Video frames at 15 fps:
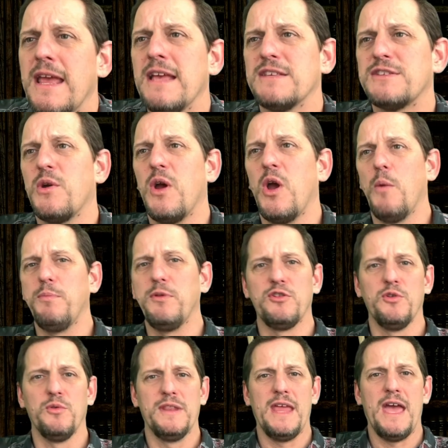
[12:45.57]
So I hope you're
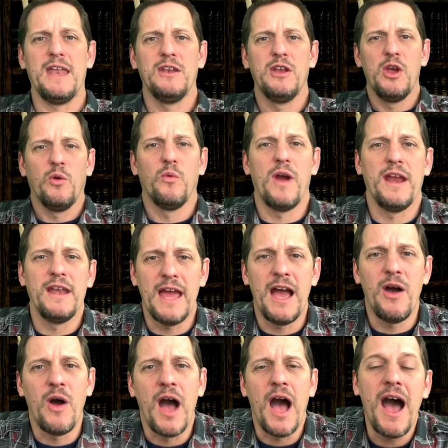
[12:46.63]
doing that right
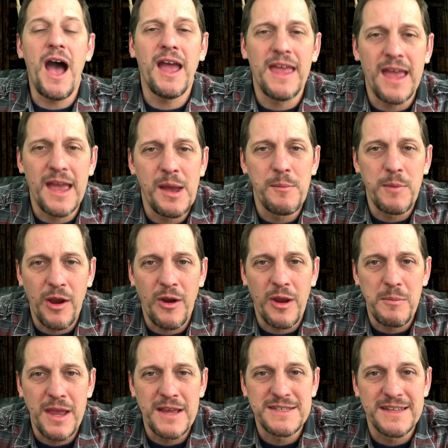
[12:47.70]
now. I am Eric
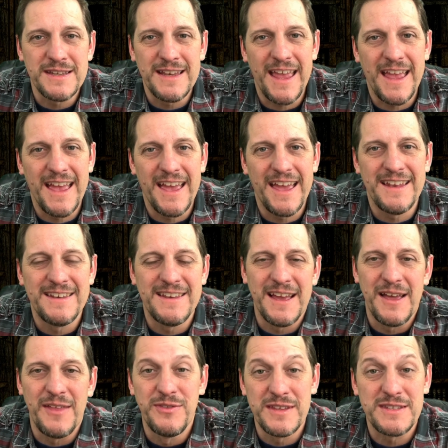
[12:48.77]
Mason, and
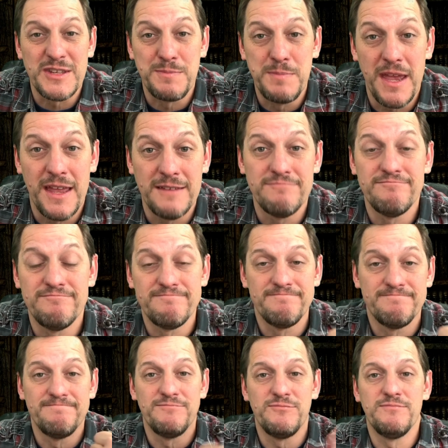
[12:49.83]
this has been,
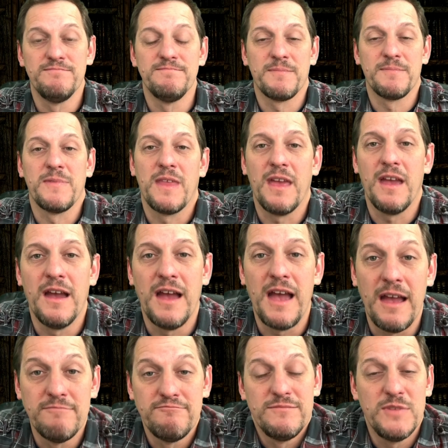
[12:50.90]
How
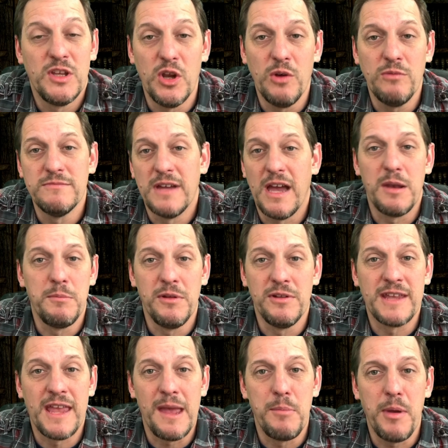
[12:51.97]
to Build
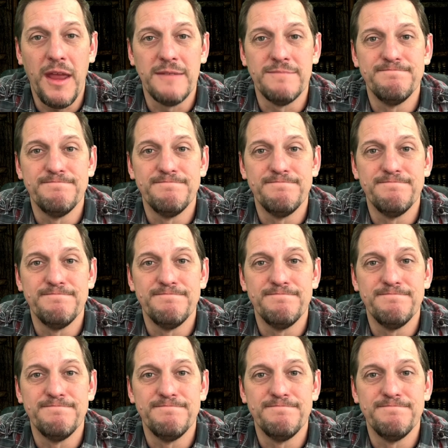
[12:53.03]
a Campaign.